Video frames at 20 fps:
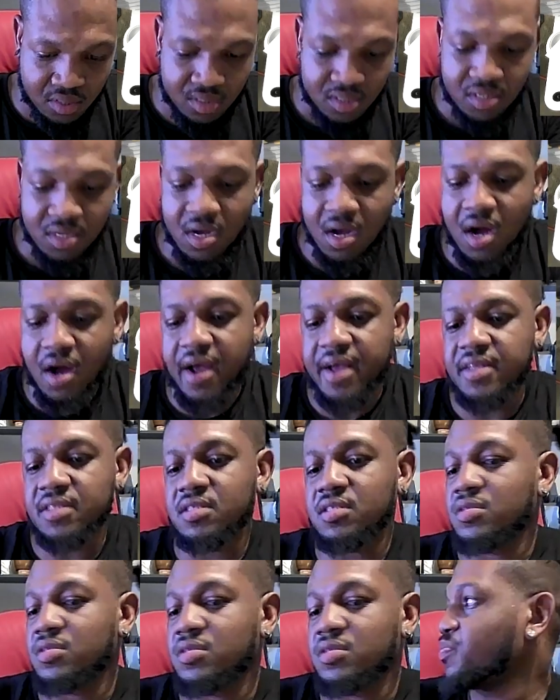Alright,
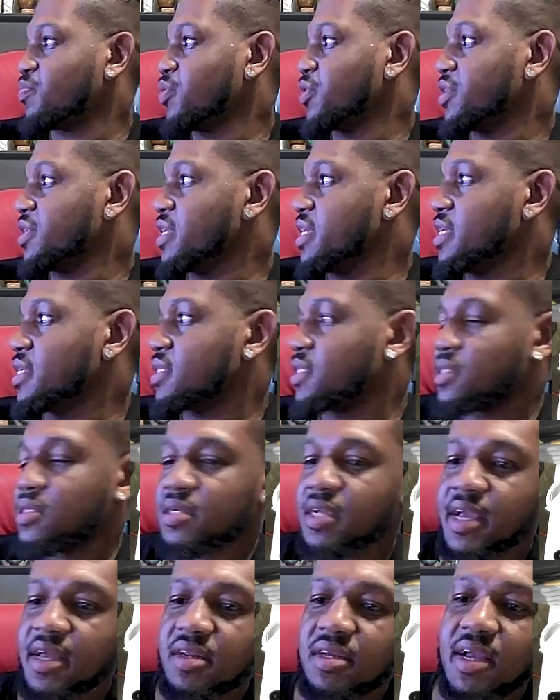to put these
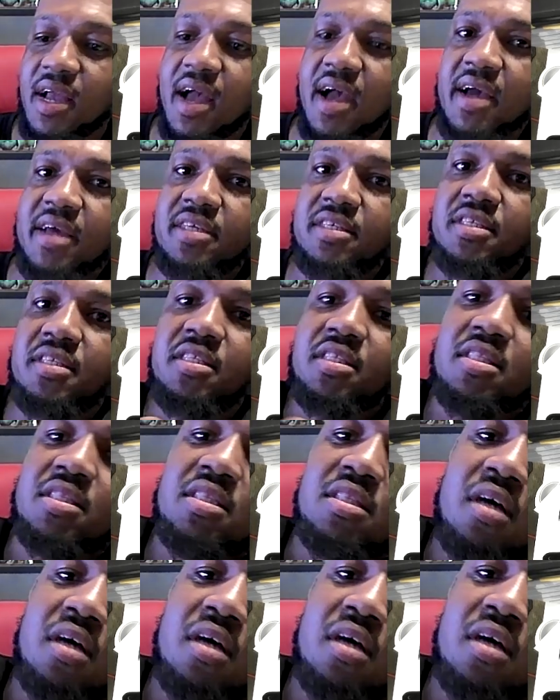together, guys,
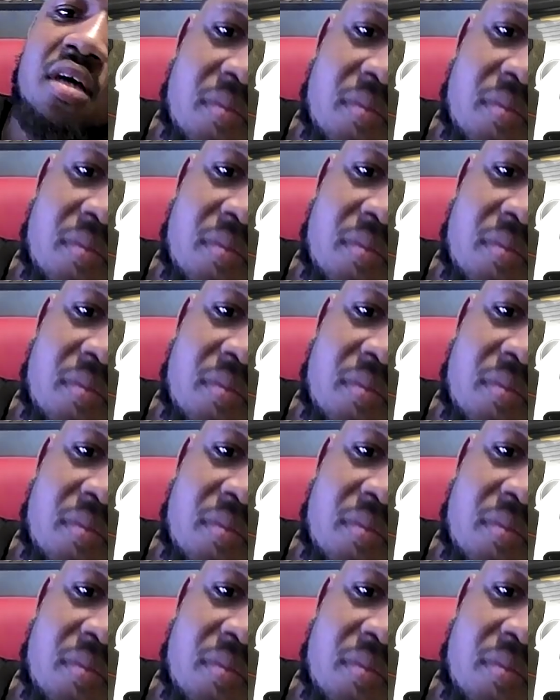the